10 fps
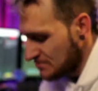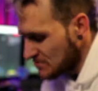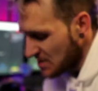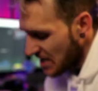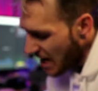
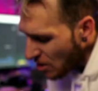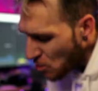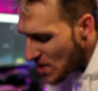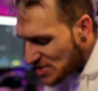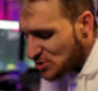And I don't
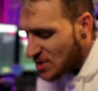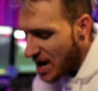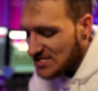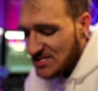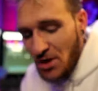want you
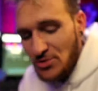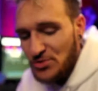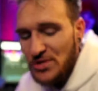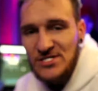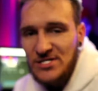guys to go through
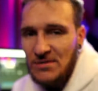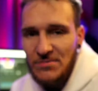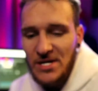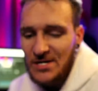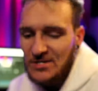that shit, man.